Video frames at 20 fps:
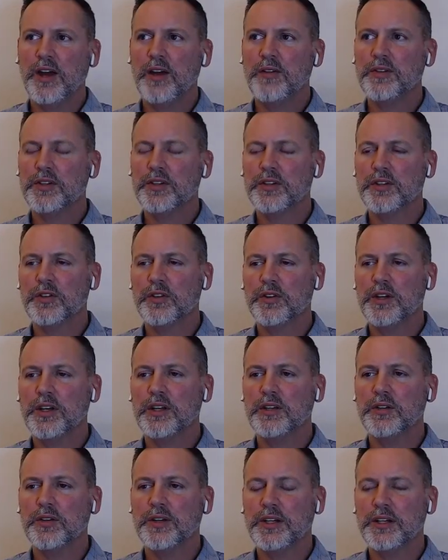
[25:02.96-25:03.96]
you have your
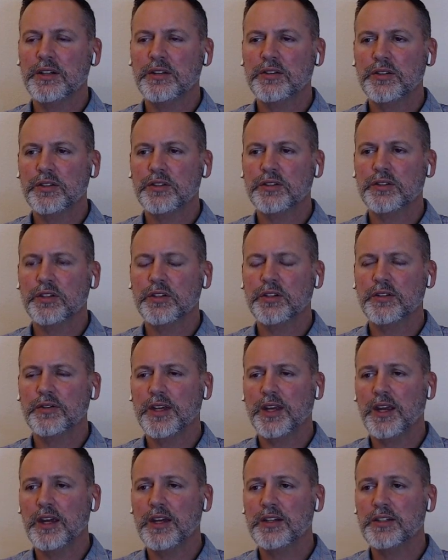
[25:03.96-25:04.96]
degree and you get into the
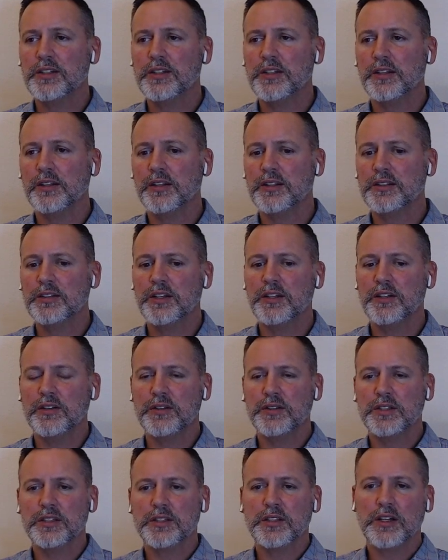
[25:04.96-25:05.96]
certification, and let's say
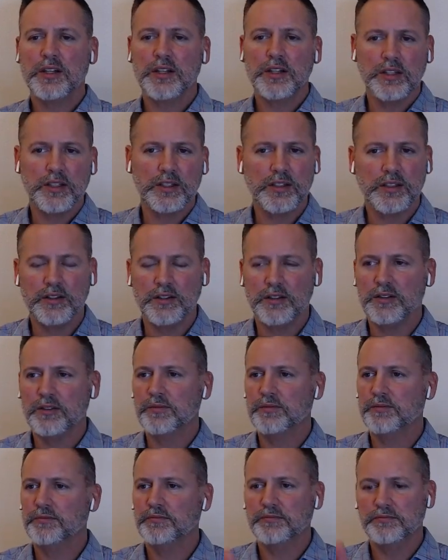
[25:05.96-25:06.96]
you're just kind of like
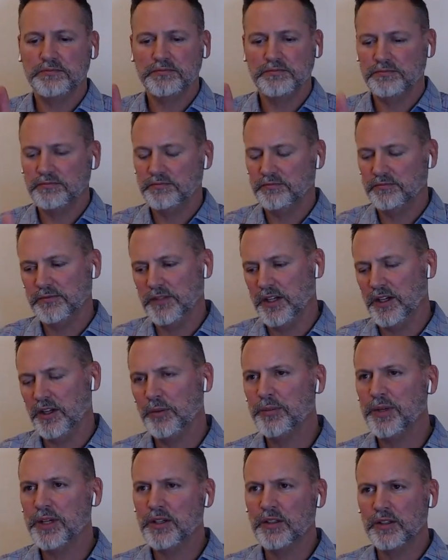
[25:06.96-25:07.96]
you're
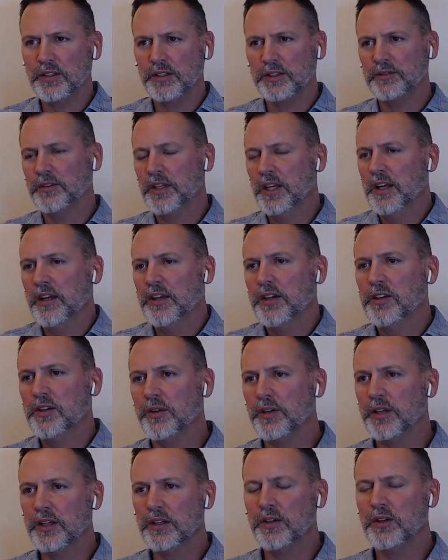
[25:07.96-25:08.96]
hell bent on,
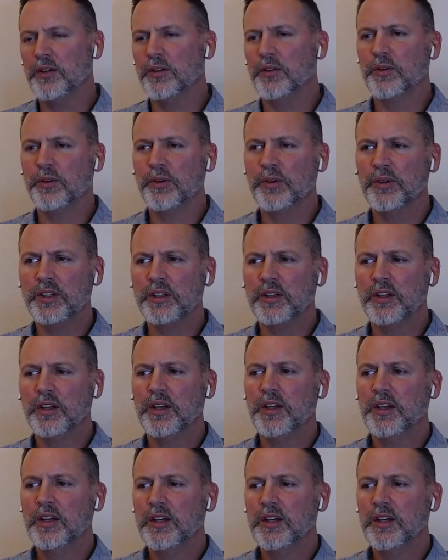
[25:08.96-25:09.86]
getting on through it,